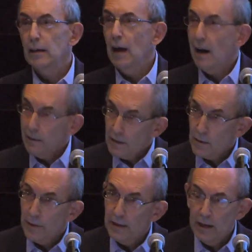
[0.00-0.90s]
highlight
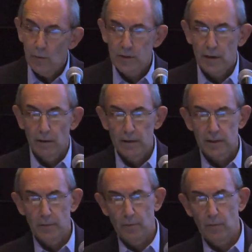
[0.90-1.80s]
some of the key
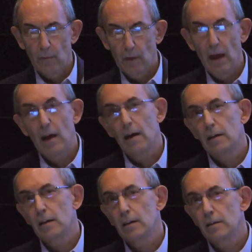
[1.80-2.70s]
results,
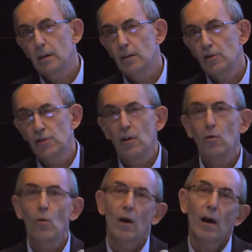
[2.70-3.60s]

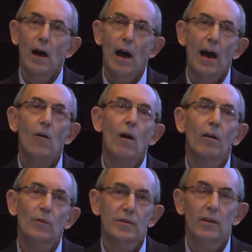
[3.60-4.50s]
show how
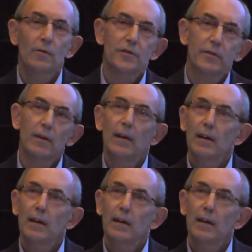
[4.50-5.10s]
our results